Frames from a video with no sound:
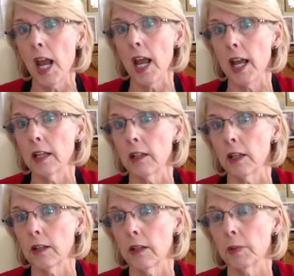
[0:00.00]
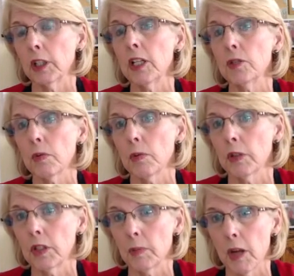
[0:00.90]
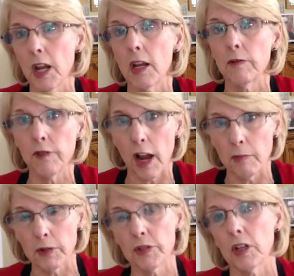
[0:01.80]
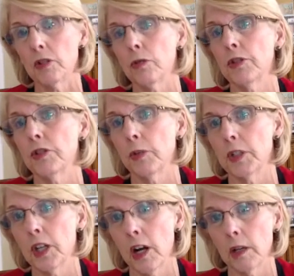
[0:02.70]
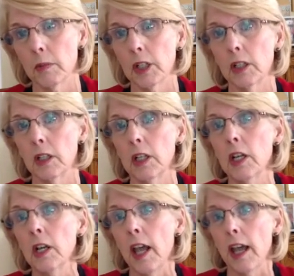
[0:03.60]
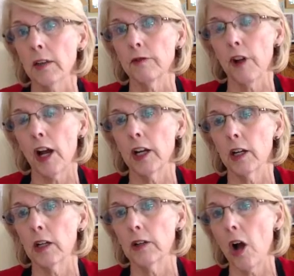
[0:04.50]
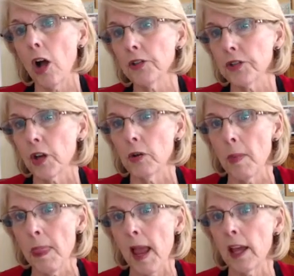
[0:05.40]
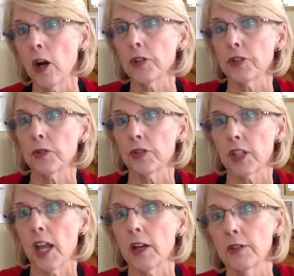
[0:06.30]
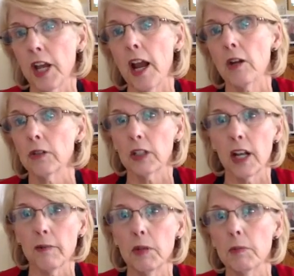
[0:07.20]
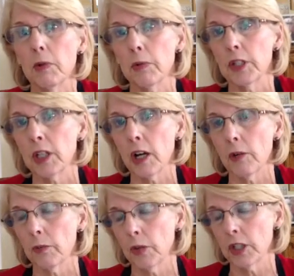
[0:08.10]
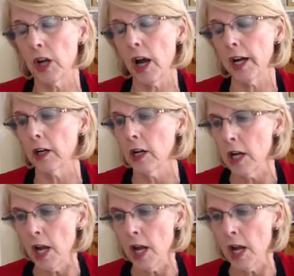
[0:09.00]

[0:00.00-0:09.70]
And the police were willing to pay 5% towards their retirement, and fire also, and also scale down and have people retire.